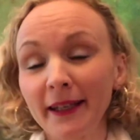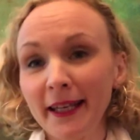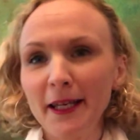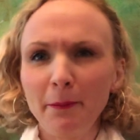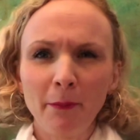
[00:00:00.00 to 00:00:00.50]

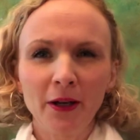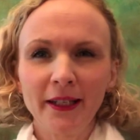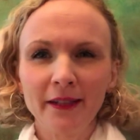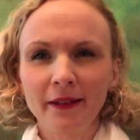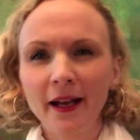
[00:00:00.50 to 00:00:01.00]
keep
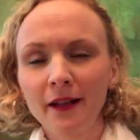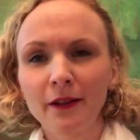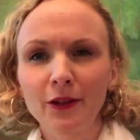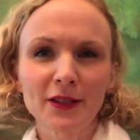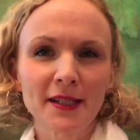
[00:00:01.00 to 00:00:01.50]
money in the
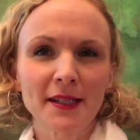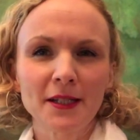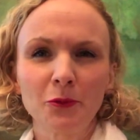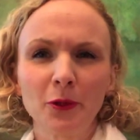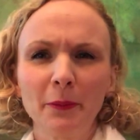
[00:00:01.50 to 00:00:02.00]
health
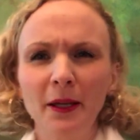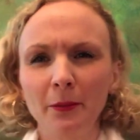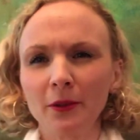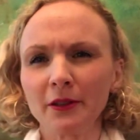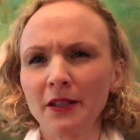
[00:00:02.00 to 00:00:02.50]
system where
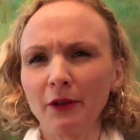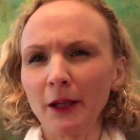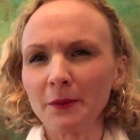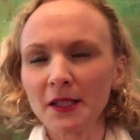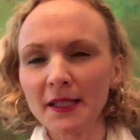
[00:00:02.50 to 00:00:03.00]
people
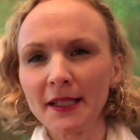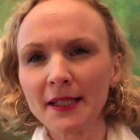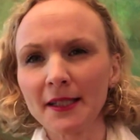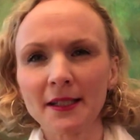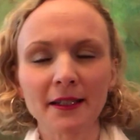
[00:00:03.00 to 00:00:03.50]
develop
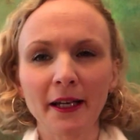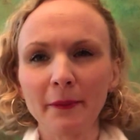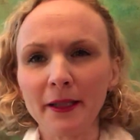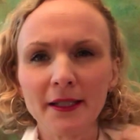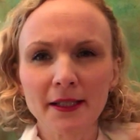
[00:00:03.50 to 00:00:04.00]
diseases and
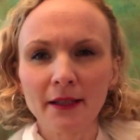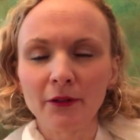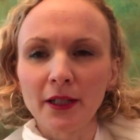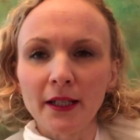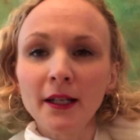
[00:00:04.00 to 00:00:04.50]
diabetes and
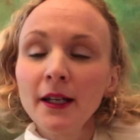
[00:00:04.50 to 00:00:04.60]
everything.